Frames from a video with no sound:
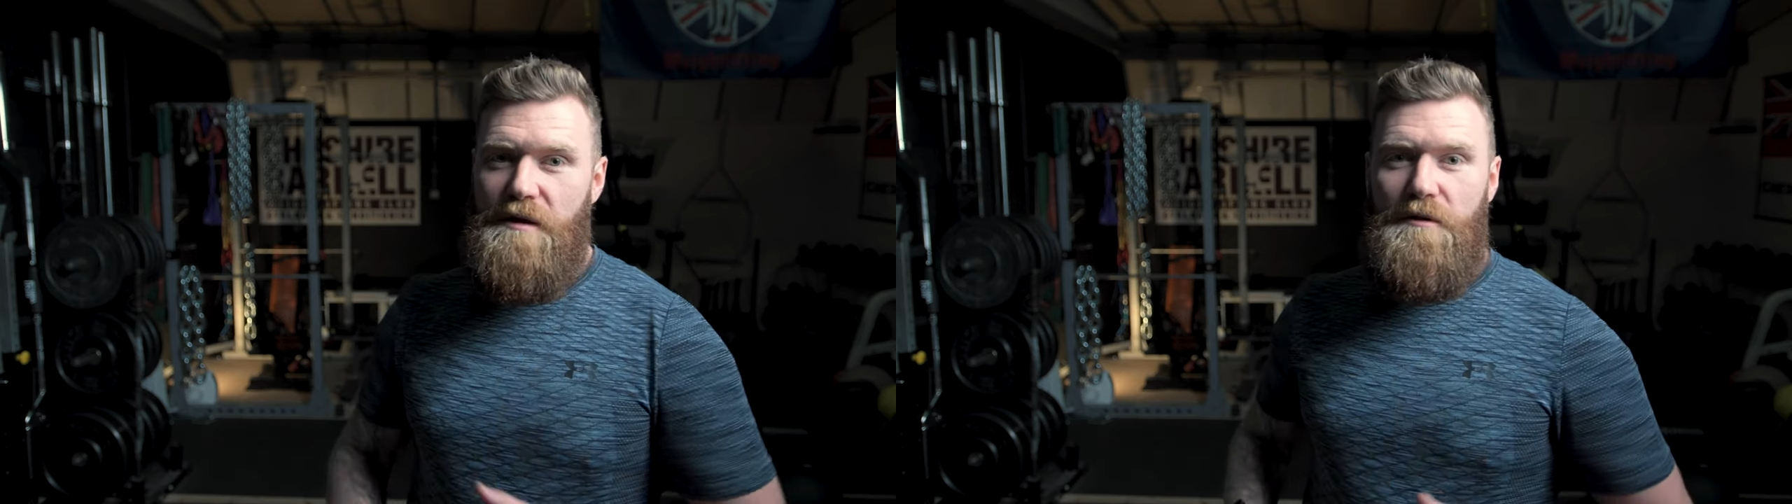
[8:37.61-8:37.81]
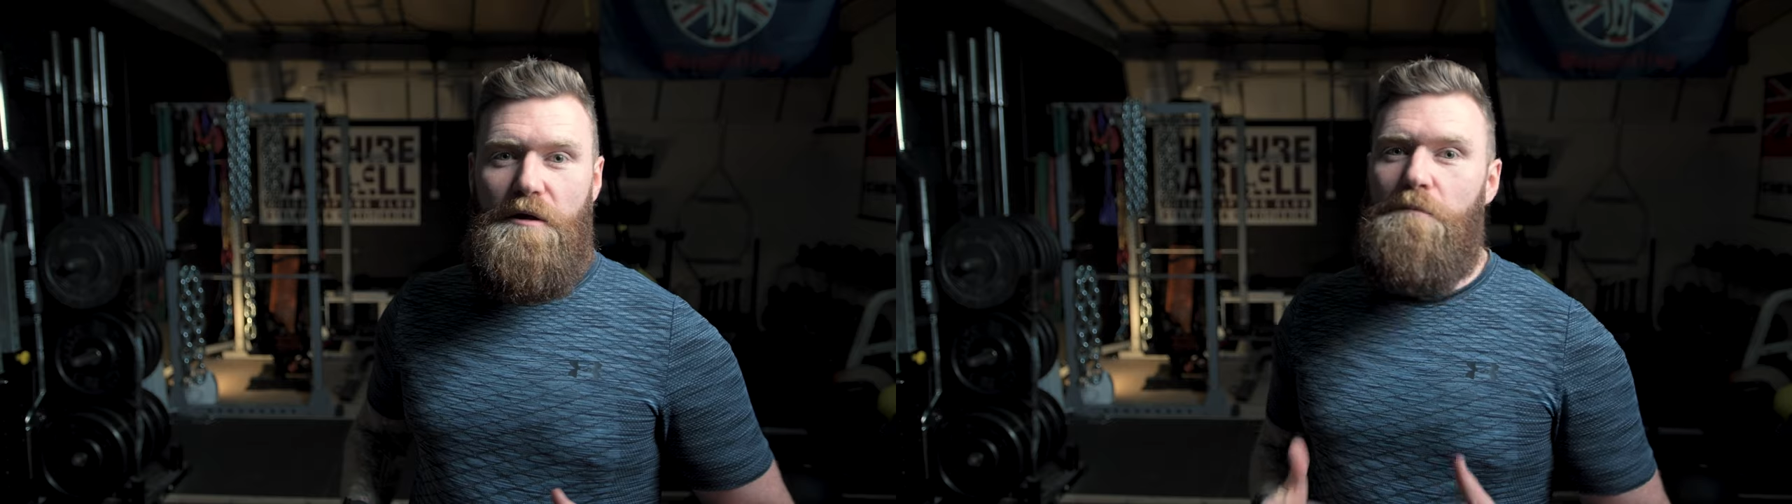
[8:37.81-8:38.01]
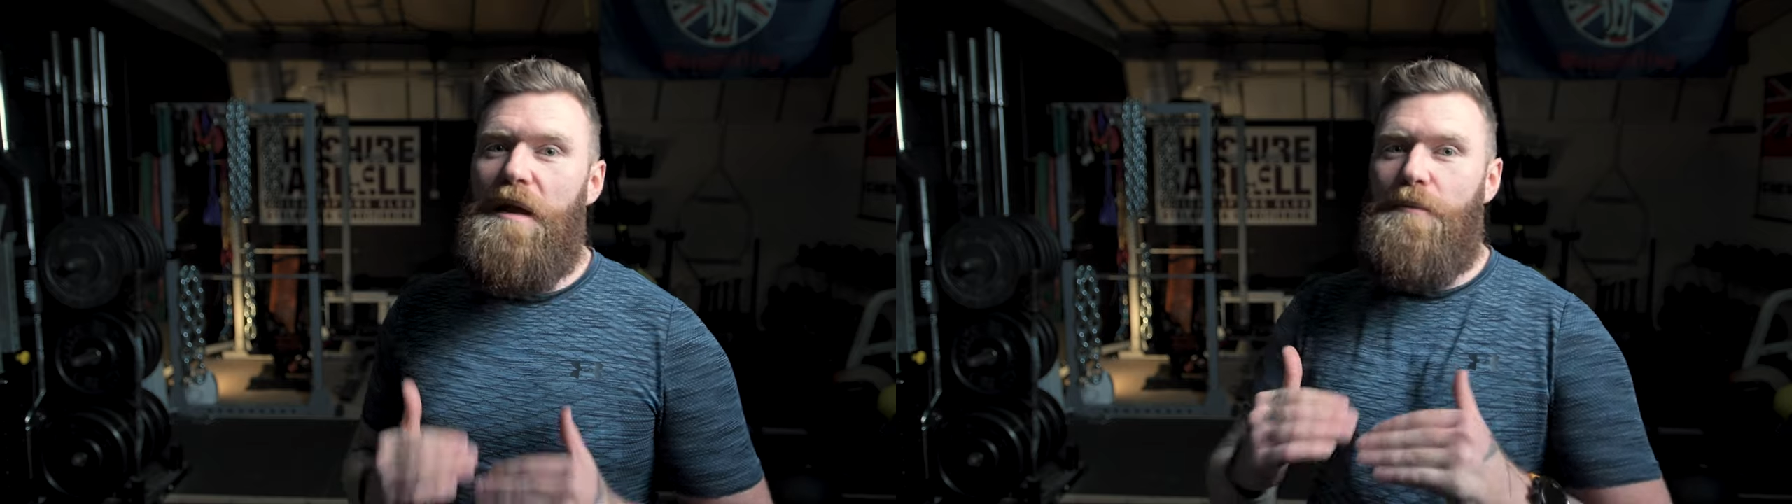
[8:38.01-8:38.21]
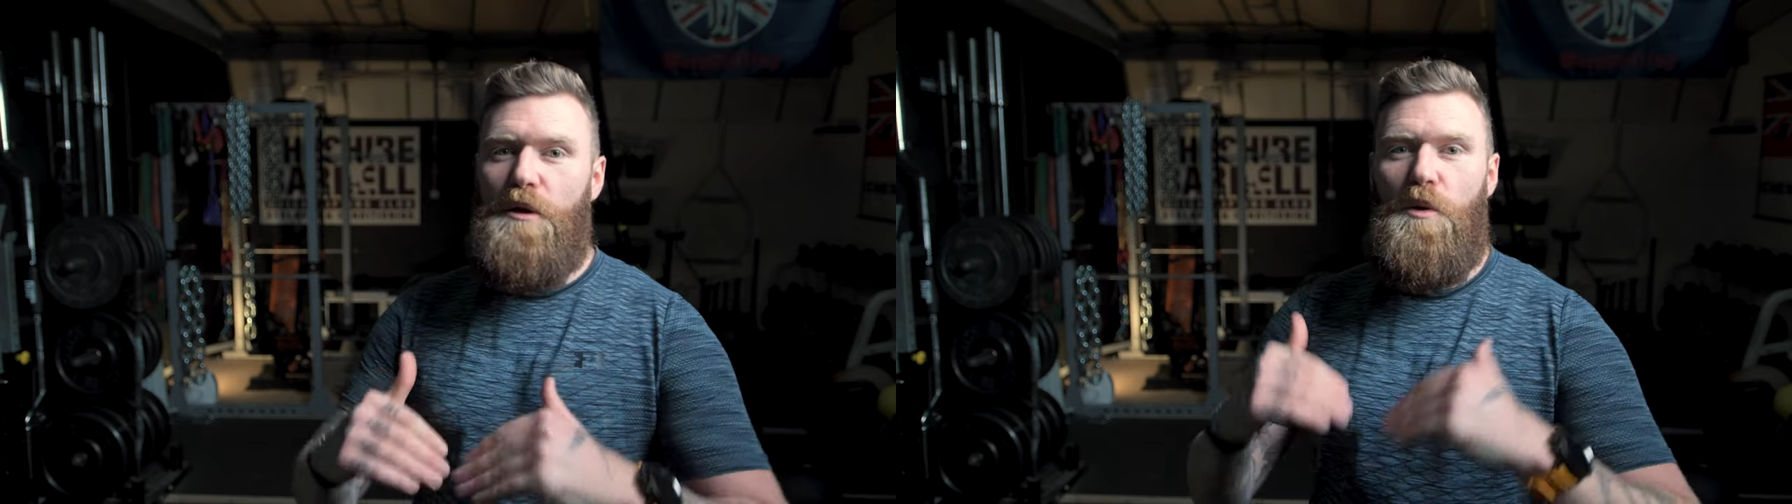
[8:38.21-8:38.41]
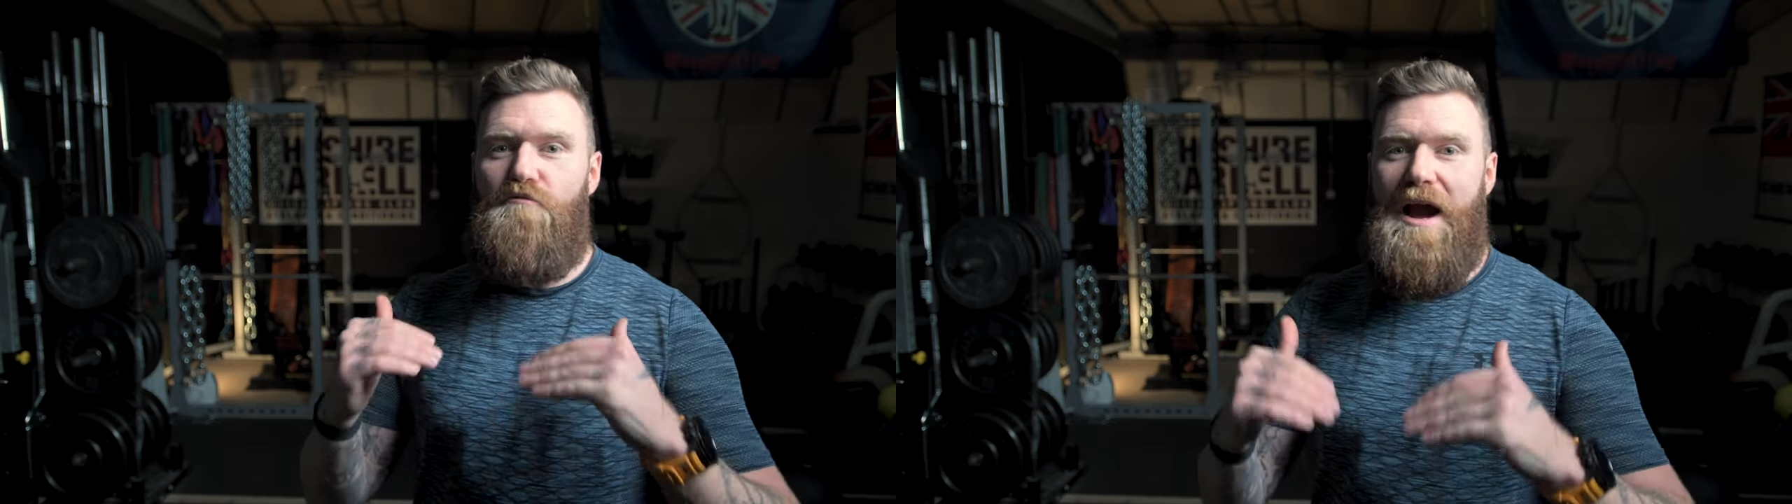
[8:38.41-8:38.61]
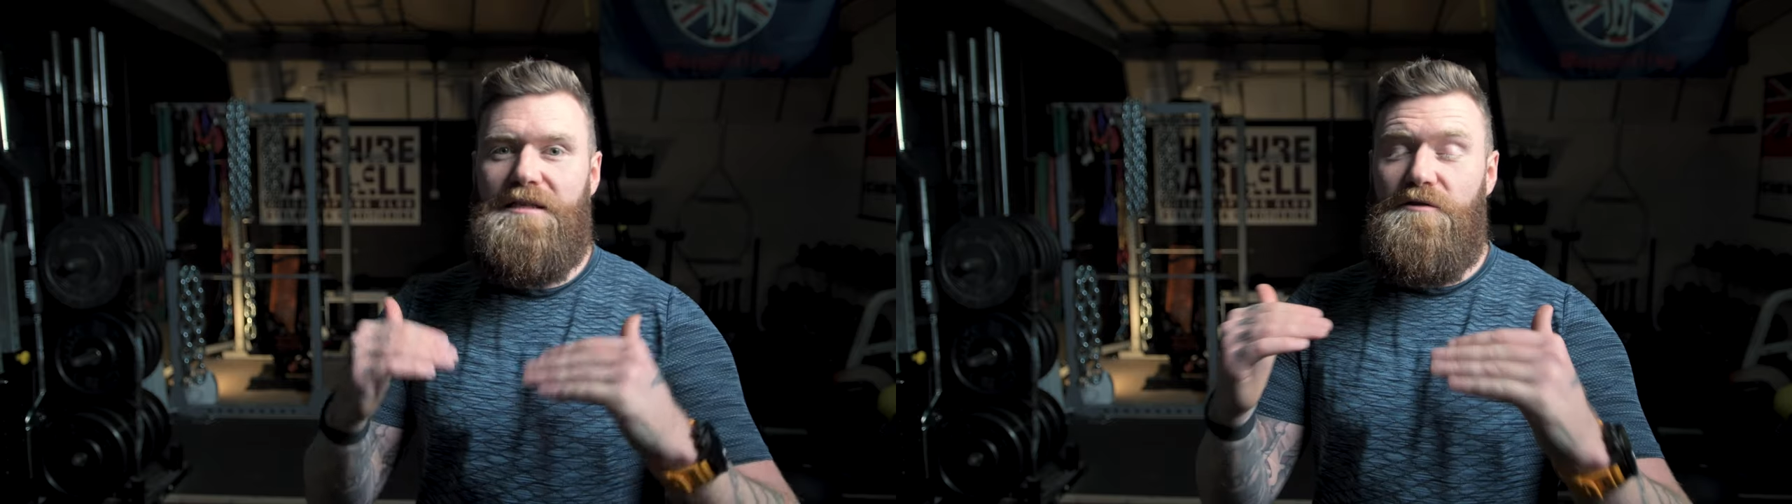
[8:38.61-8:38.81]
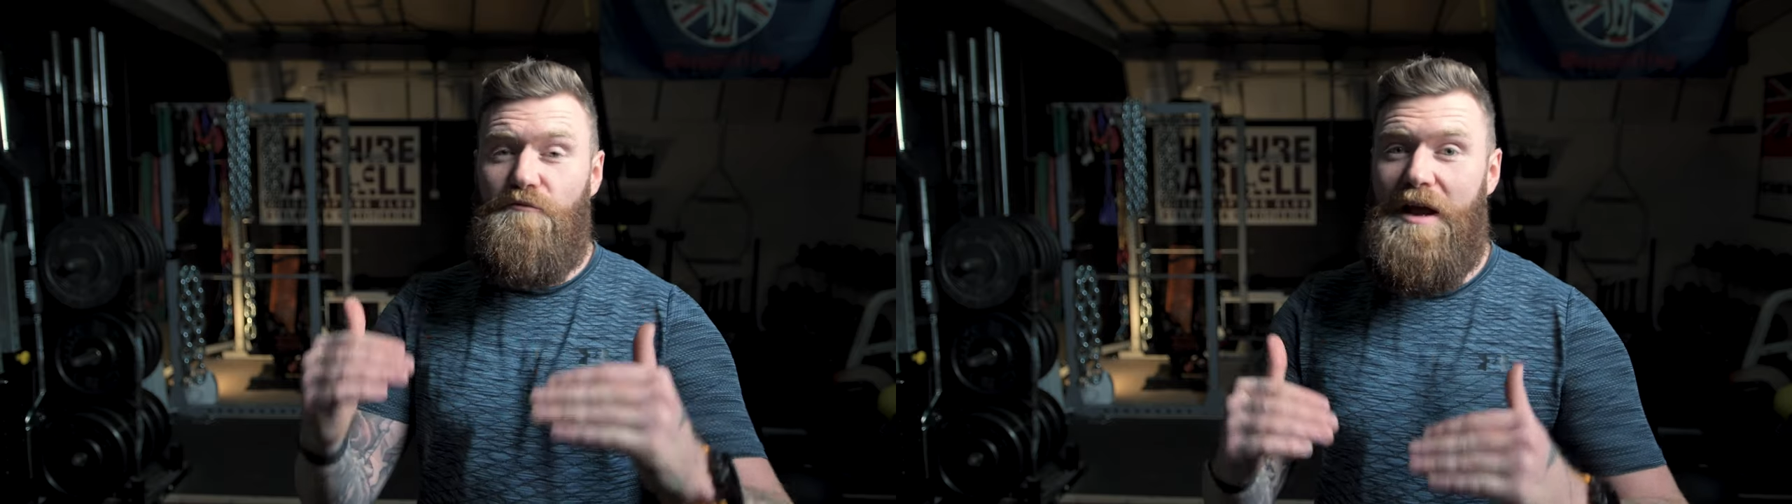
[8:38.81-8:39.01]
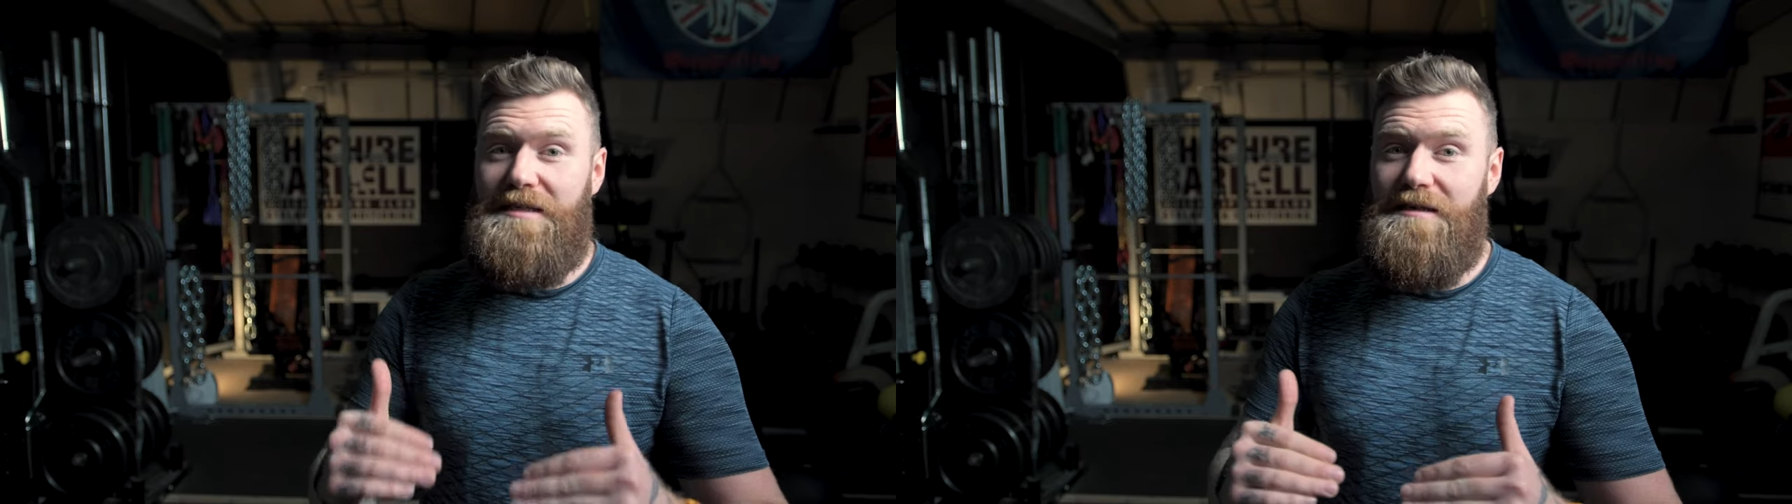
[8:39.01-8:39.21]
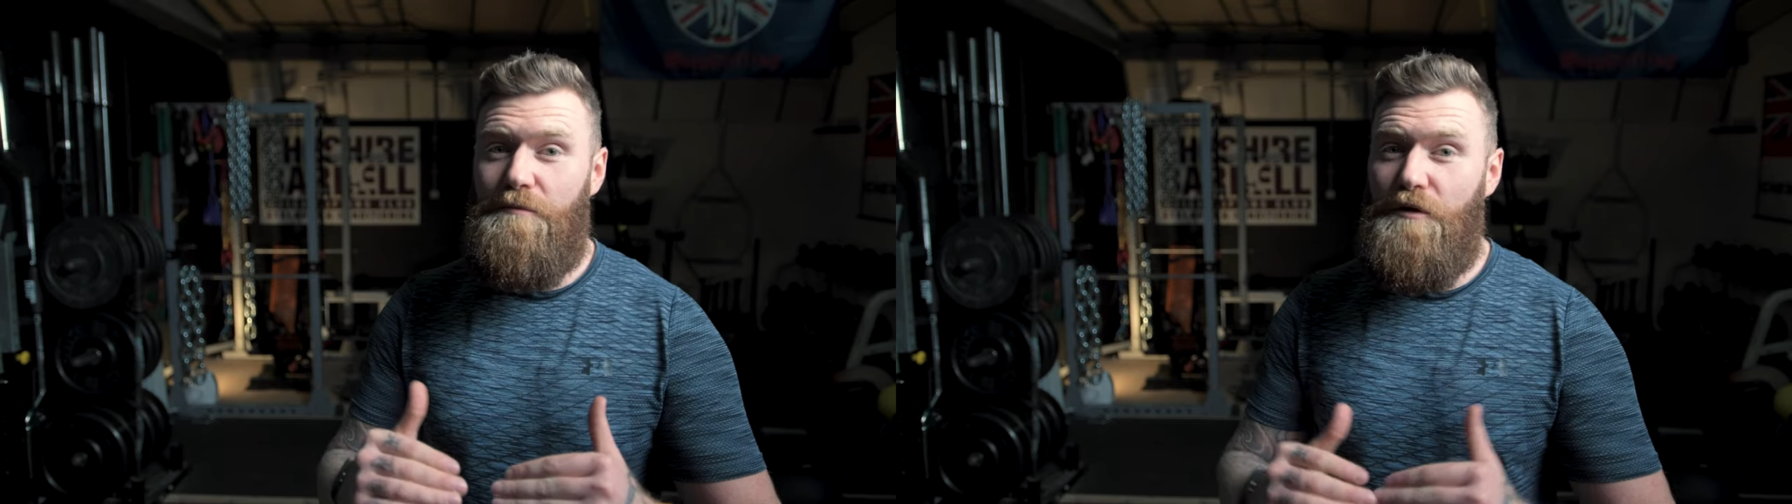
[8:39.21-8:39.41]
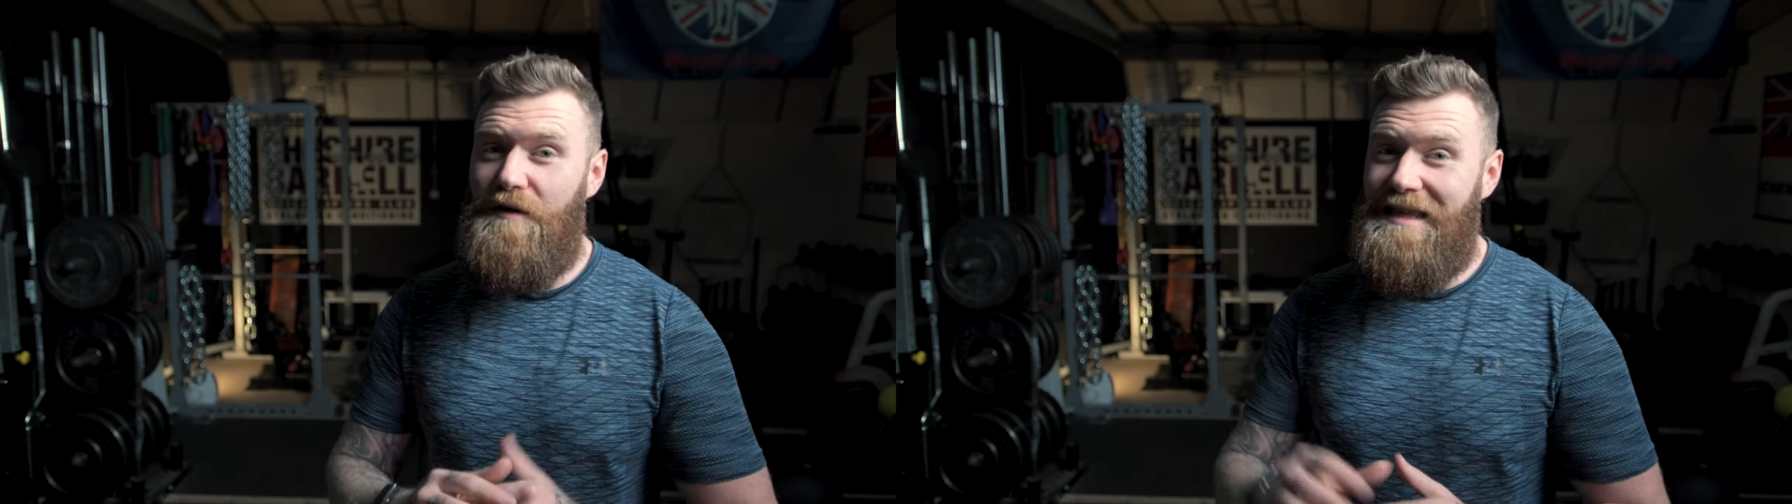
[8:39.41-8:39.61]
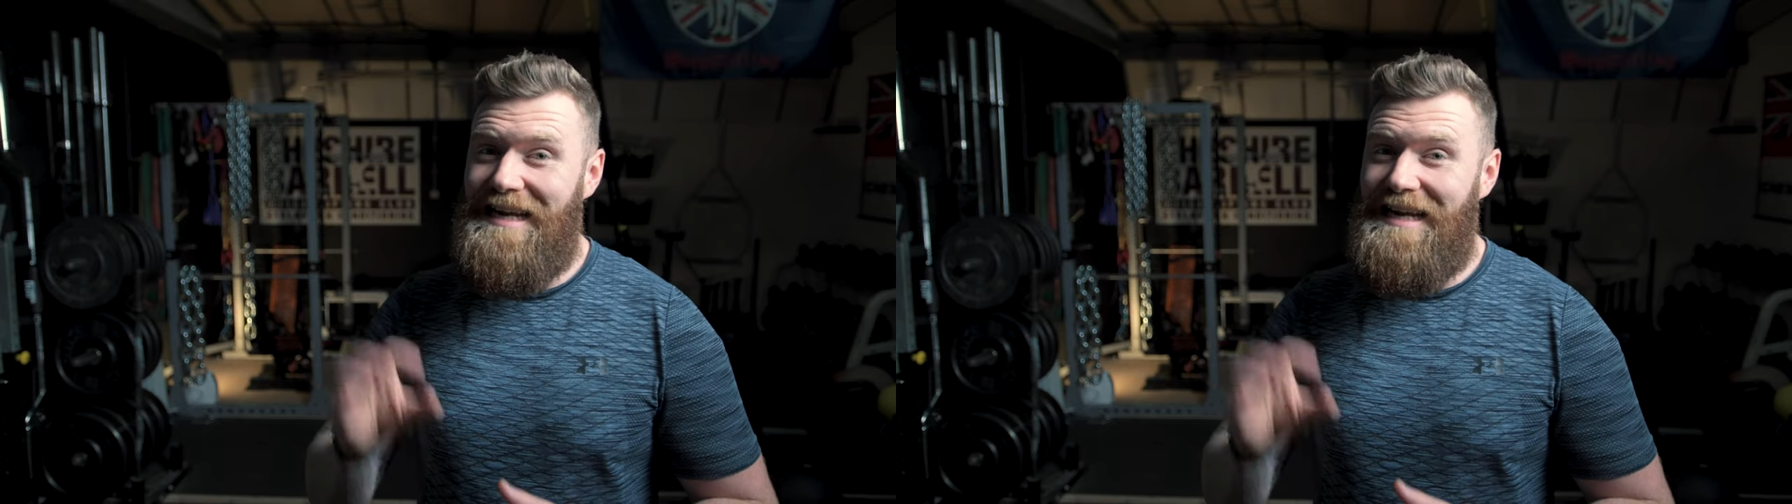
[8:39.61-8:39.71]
than people who are ranked and rated above you,